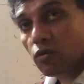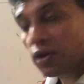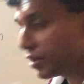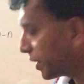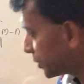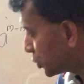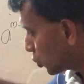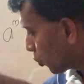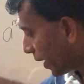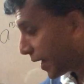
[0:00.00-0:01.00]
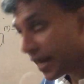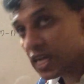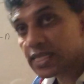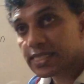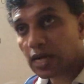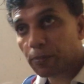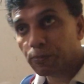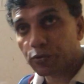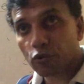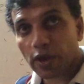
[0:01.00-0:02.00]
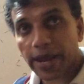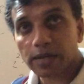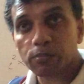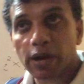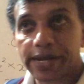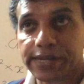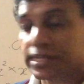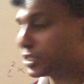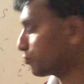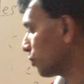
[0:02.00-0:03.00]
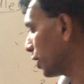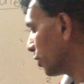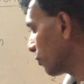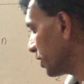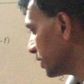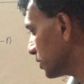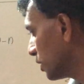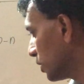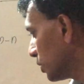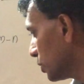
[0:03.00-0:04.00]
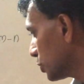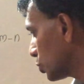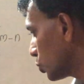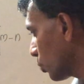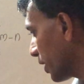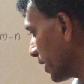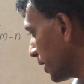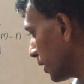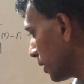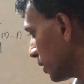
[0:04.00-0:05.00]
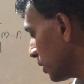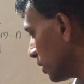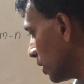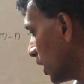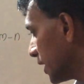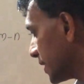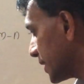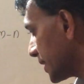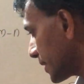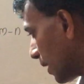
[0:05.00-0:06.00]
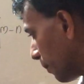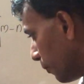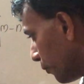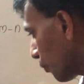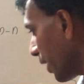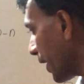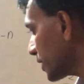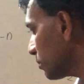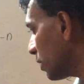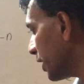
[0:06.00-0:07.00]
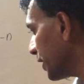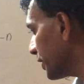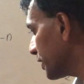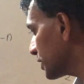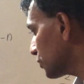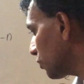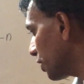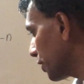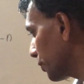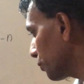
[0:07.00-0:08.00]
what is that? 12 subtract minus 5, right? 12 subtract minus 5.